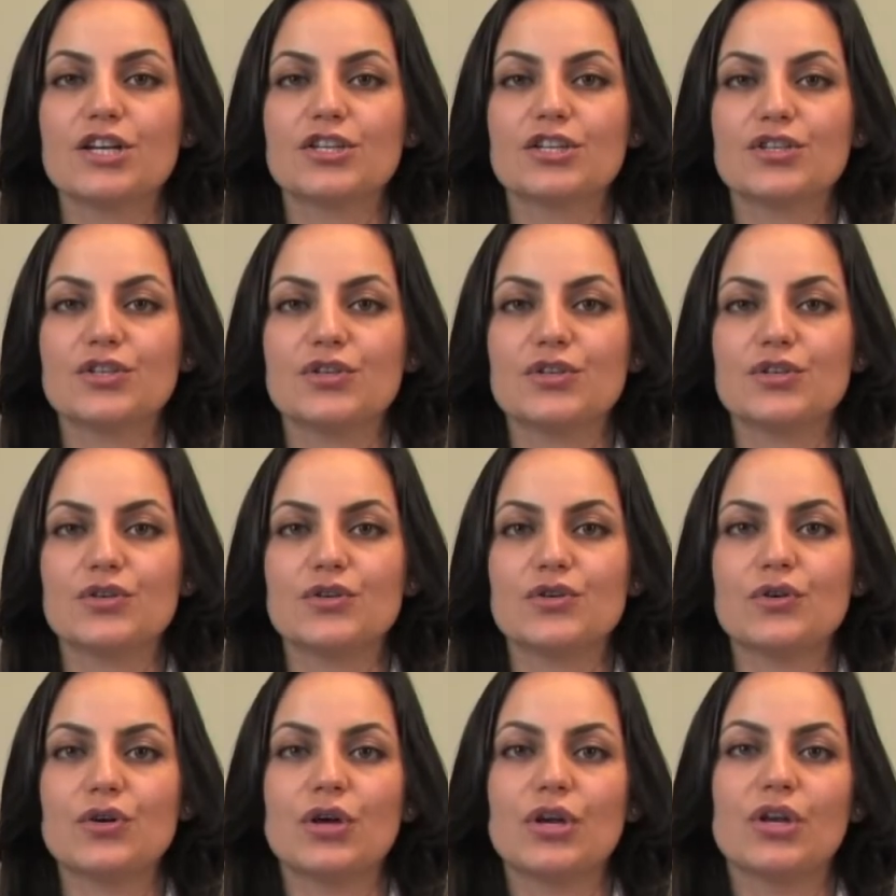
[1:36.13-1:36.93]

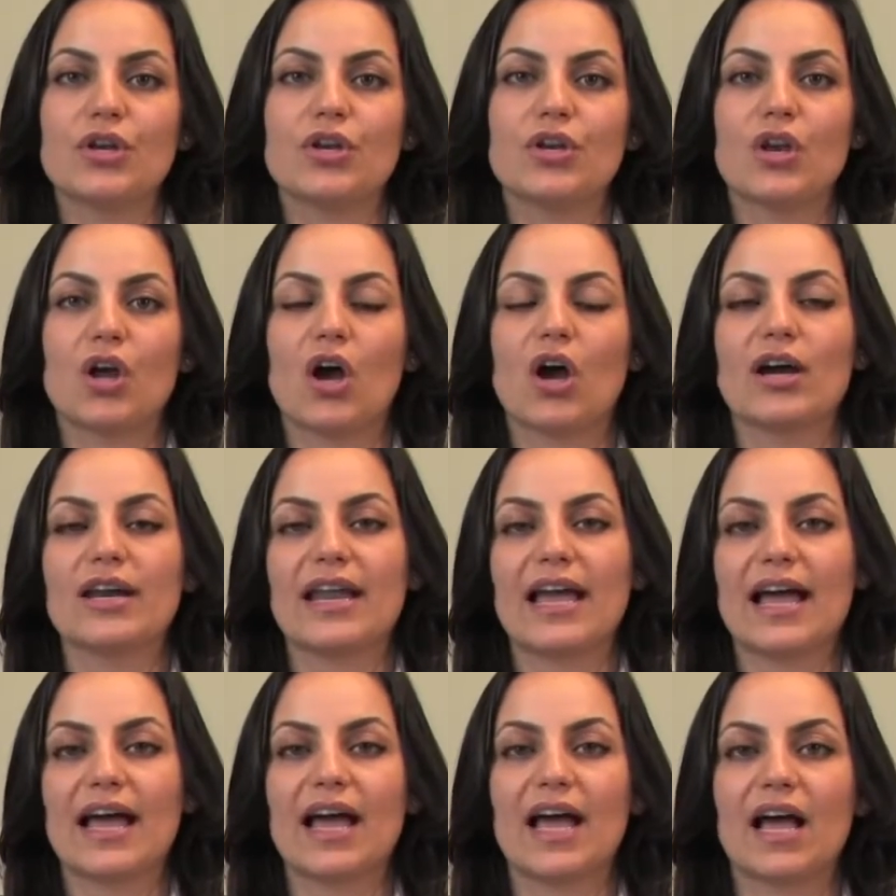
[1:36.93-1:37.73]
to
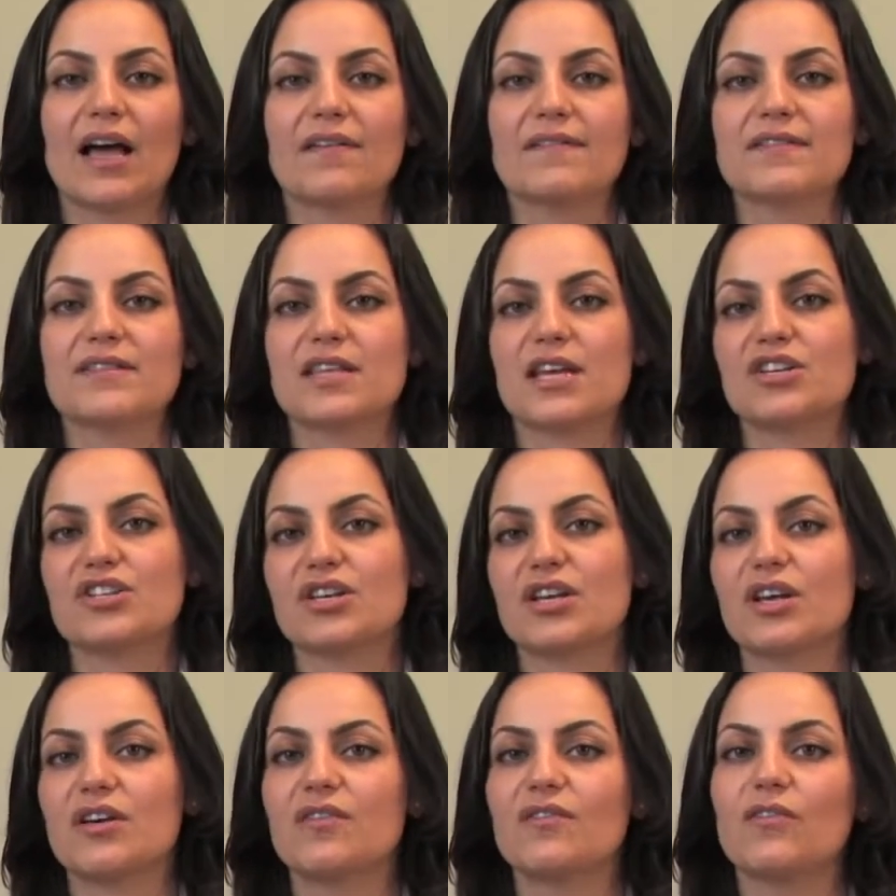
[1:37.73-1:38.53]
not have
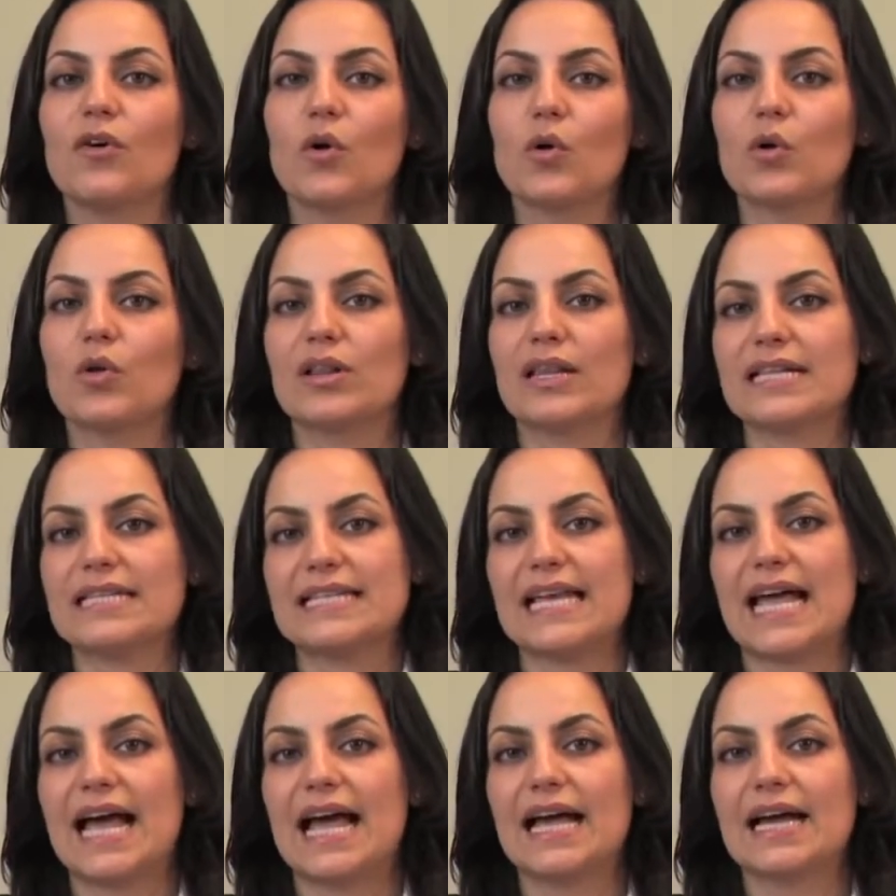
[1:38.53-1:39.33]
such a vocal
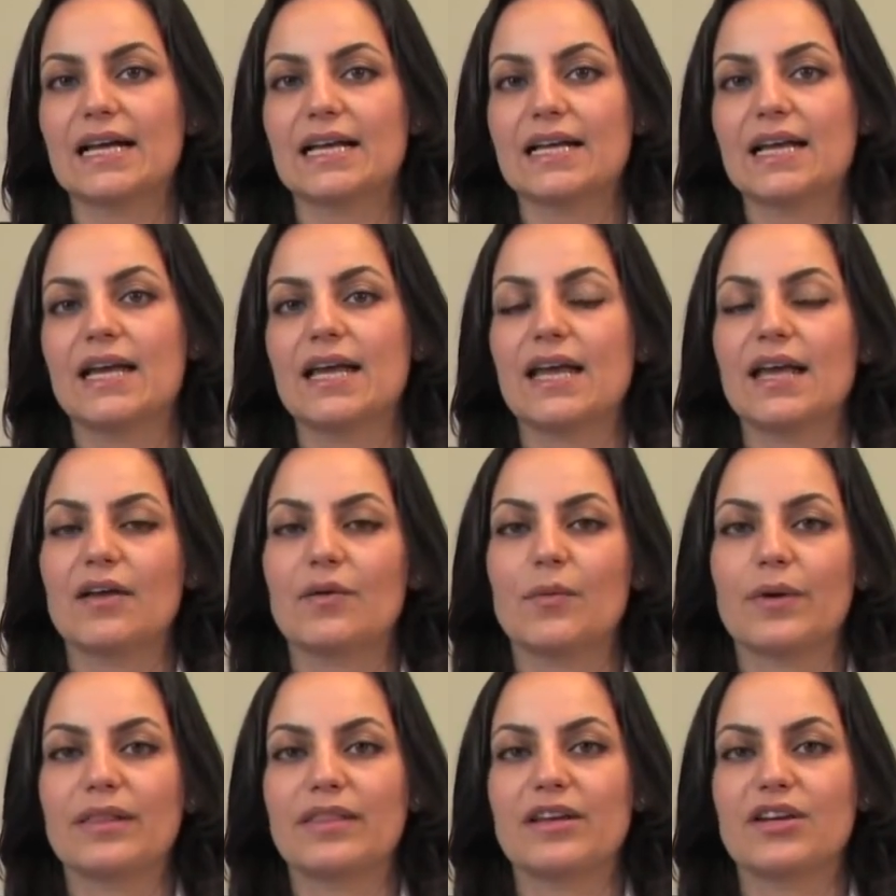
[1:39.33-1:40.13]
attack
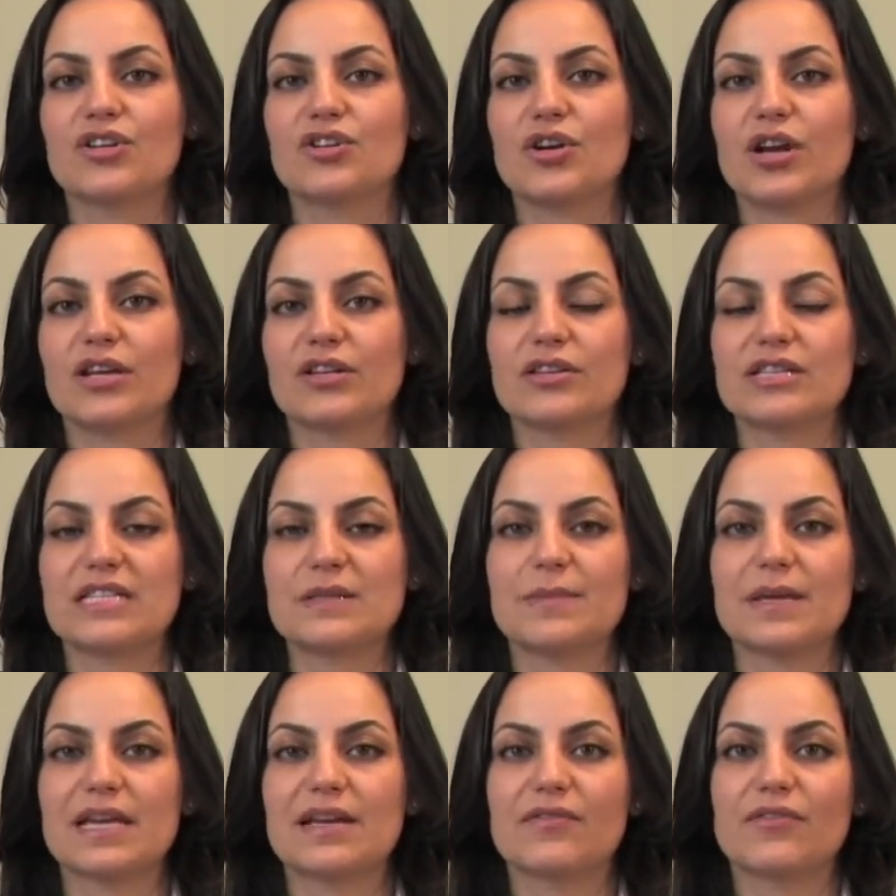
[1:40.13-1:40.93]
when they're trying to
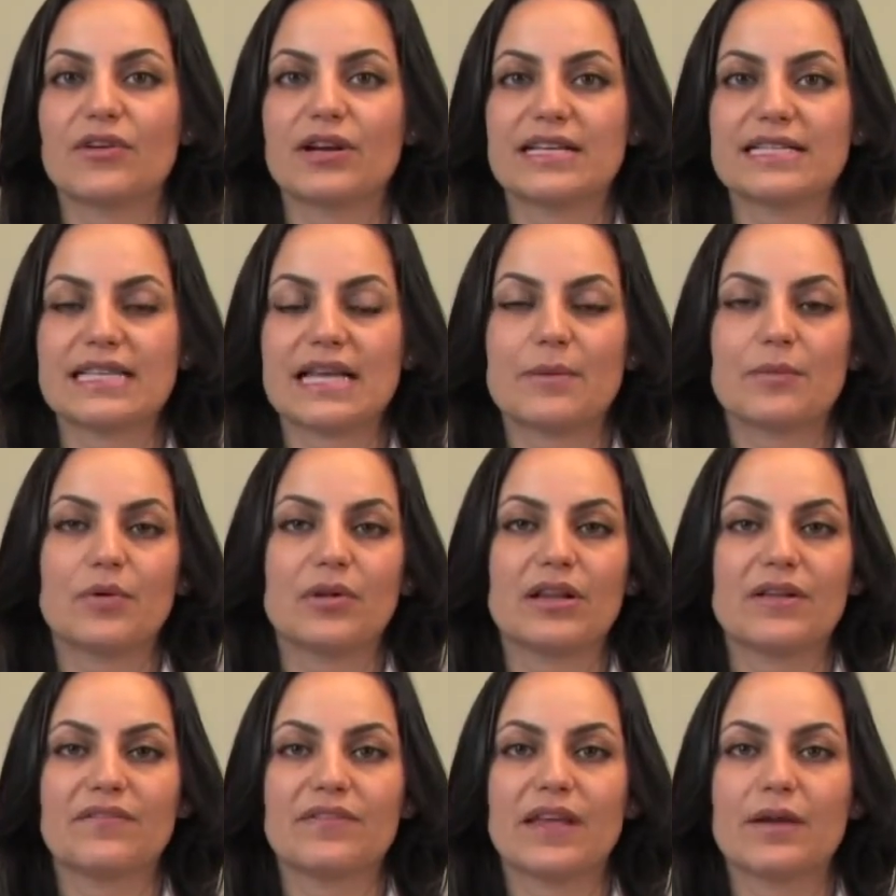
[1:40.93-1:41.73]
speak. For
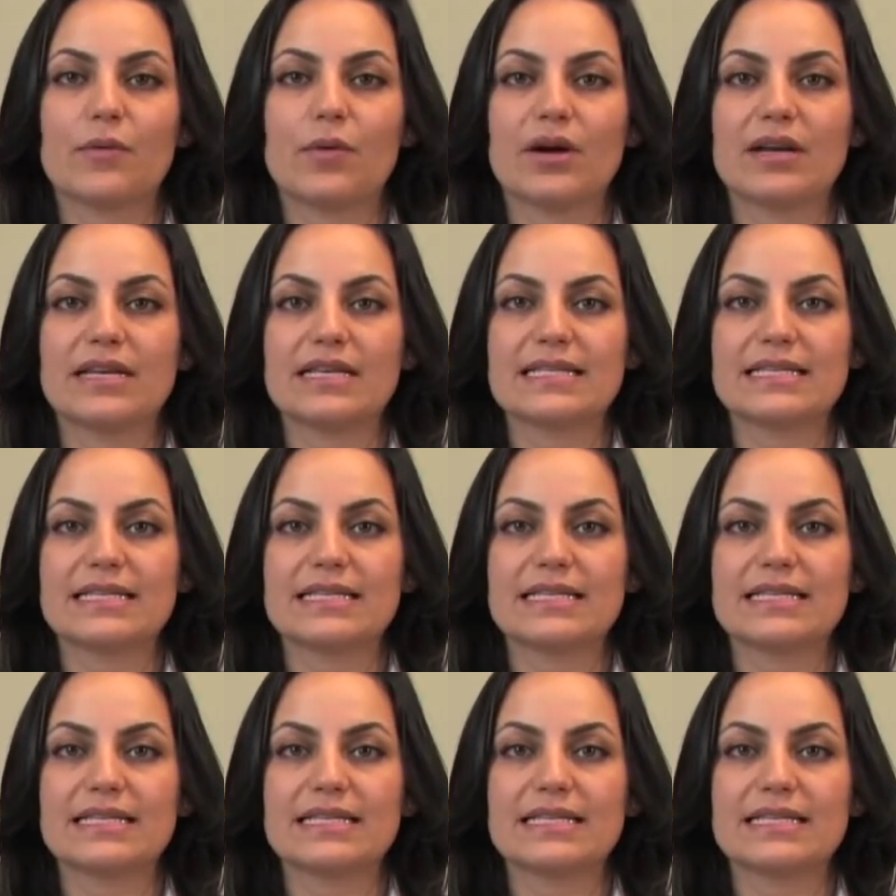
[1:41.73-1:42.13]
example, if they want to